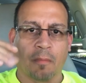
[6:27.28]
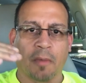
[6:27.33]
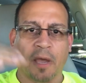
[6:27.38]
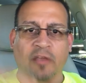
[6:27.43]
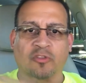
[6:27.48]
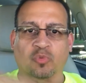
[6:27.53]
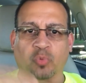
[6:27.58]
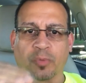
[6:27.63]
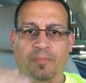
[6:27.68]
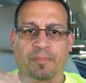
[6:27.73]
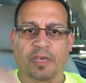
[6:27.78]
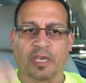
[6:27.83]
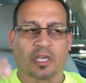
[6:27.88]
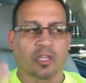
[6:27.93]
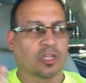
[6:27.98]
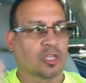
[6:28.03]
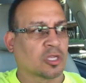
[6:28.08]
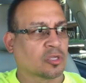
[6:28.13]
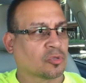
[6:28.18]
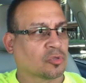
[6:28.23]
as we
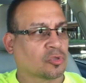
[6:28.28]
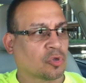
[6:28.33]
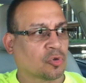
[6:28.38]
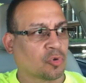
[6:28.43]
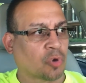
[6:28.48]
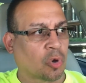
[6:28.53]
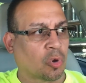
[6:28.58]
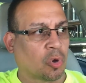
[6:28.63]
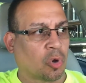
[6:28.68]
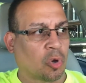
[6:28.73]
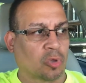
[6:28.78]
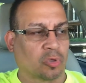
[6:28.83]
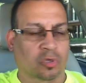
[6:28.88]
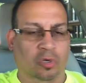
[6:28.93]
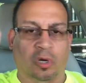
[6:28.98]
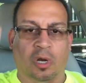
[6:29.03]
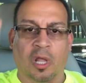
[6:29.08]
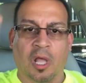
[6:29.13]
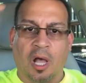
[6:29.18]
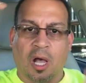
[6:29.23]
begin to grow
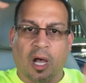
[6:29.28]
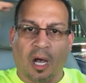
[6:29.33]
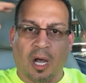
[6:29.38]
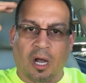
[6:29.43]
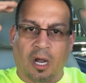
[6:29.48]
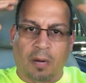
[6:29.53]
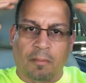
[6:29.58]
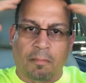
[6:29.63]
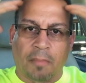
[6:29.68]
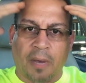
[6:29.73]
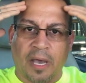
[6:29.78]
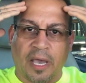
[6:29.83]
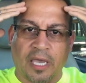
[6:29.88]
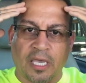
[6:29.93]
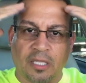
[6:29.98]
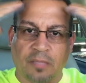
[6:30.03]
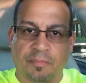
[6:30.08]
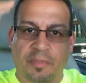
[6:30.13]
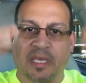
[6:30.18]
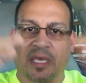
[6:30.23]
older, our
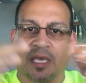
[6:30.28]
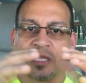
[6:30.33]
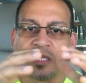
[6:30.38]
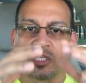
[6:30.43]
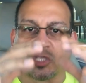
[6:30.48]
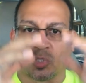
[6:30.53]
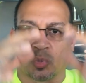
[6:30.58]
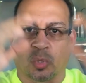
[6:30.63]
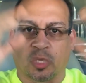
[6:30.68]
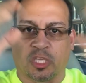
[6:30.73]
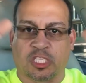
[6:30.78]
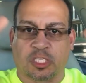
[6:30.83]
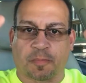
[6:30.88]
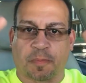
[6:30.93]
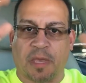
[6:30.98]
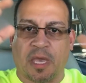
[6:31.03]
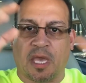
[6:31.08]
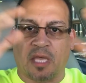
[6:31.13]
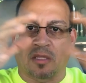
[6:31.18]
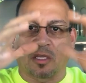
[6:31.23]
mind begins to
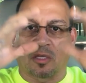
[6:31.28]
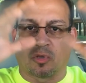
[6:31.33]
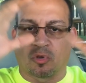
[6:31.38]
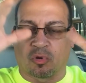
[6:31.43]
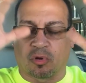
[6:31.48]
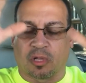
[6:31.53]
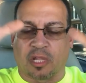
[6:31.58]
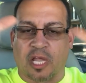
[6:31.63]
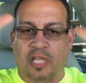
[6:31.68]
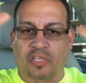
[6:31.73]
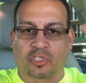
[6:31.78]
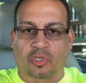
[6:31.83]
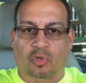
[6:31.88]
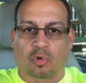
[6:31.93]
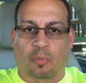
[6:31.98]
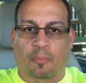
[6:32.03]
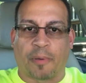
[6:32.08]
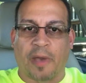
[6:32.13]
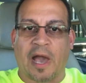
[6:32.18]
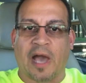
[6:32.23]
expand. The
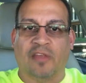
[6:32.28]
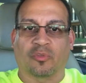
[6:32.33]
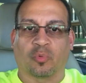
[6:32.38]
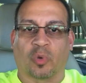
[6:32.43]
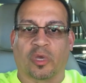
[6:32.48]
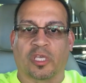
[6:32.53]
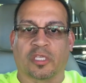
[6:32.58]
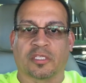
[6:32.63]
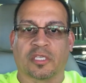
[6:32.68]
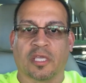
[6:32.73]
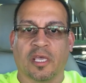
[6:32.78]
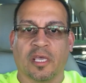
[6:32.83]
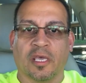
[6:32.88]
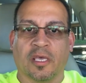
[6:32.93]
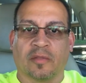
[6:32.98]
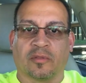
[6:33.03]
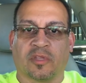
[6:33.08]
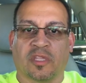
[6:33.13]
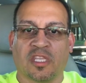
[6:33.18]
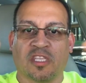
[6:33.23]
neurological pathways,
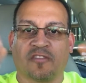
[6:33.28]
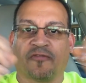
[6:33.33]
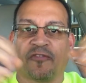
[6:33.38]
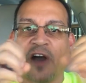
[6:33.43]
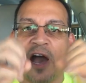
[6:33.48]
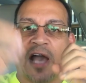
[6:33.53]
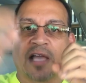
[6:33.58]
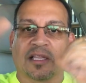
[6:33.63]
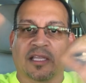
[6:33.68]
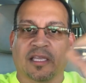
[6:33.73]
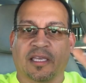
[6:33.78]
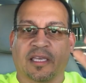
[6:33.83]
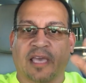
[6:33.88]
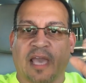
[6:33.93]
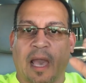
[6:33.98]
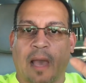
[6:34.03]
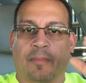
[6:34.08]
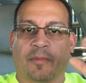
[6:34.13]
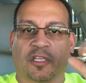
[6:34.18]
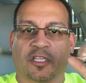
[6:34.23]
these filing
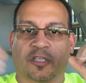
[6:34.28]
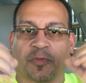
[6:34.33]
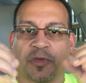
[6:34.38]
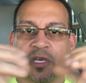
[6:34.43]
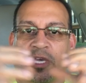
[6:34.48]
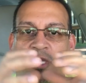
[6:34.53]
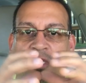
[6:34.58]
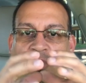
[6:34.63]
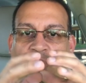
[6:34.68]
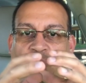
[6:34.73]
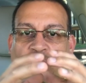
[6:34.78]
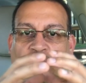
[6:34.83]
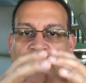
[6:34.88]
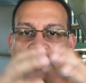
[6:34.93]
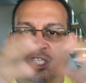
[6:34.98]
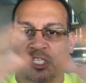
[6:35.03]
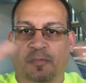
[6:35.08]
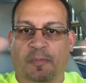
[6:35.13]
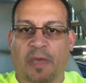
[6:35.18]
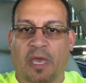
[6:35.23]
cabinets begin to
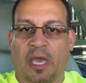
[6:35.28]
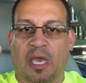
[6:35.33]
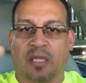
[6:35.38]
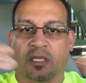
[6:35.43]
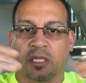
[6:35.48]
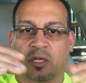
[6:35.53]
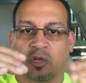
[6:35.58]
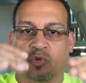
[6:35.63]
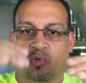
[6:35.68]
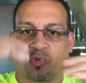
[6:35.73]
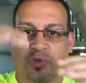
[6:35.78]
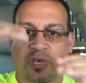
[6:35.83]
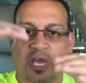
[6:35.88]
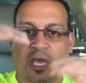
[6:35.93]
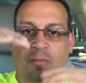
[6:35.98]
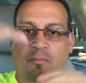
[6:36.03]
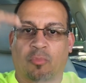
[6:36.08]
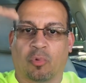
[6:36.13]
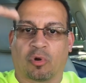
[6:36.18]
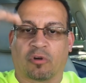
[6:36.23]
expand and
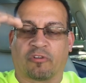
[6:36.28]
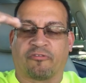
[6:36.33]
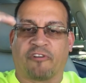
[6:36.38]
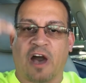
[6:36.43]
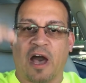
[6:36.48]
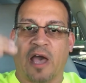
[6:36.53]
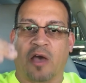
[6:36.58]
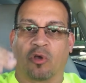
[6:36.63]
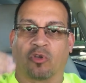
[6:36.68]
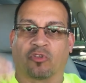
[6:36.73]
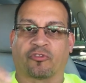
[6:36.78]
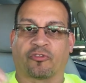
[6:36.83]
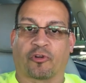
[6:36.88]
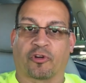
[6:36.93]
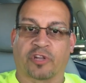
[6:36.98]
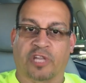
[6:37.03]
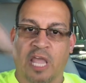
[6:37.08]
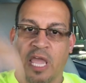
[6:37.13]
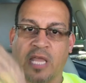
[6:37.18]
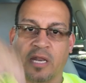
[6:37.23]
create more files for
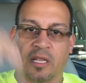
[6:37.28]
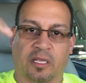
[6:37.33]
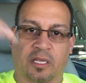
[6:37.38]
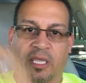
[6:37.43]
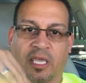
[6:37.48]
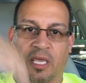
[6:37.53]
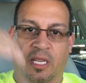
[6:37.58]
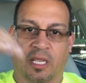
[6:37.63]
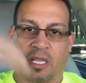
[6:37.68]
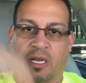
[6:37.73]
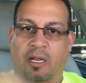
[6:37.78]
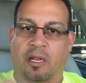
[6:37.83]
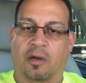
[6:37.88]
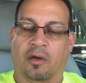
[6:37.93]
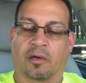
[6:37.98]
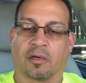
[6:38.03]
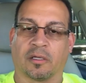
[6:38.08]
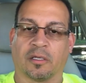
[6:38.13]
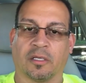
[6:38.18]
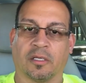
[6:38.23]
data to get in
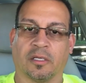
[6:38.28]
there.